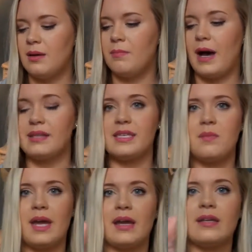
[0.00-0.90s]
Bossy
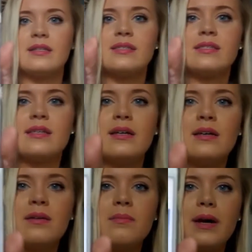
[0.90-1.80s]
Pants
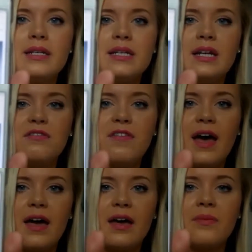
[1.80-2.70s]
by Tina
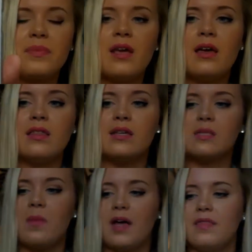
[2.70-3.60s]
Fey this
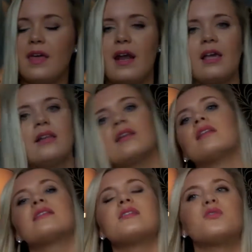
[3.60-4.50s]
month, and I'll
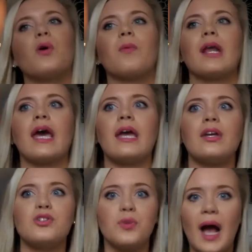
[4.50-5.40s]
listen to it when I
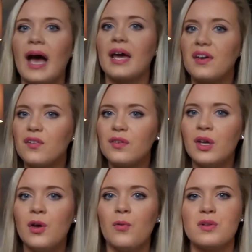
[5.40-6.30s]
drive,
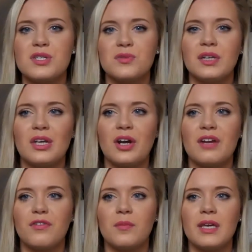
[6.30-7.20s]
which is really
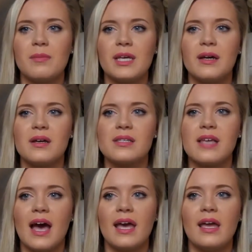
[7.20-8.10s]
great for me because
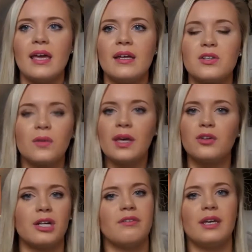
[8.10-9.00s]
I don't like
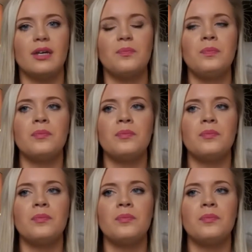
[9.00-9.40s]
driving,